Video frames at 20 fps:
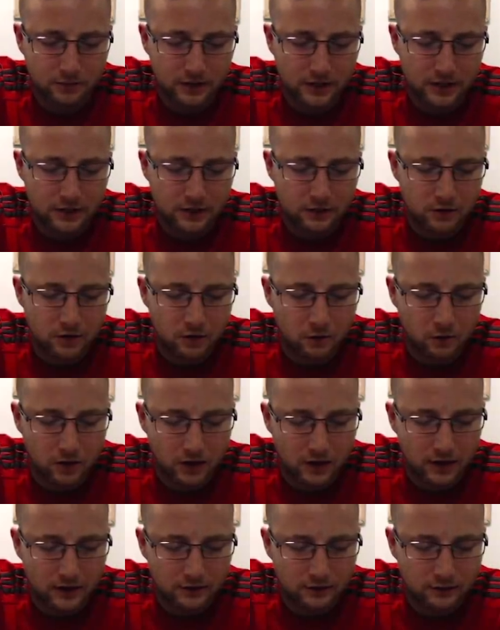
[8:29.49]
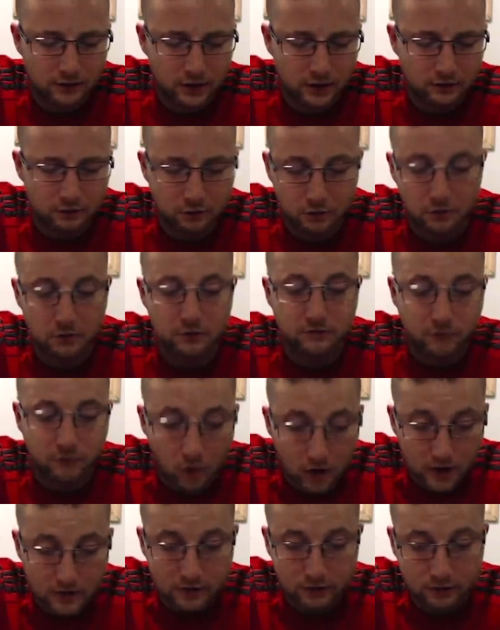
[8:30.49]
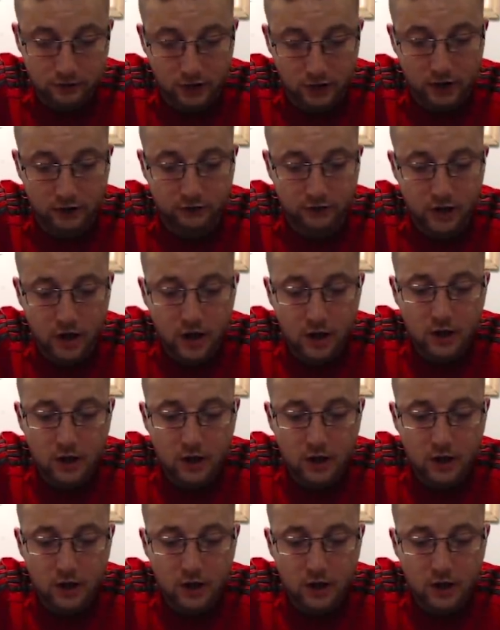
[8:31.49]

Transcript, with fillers: But you don't want to hit the Sharks. You want to avoid the Sharks.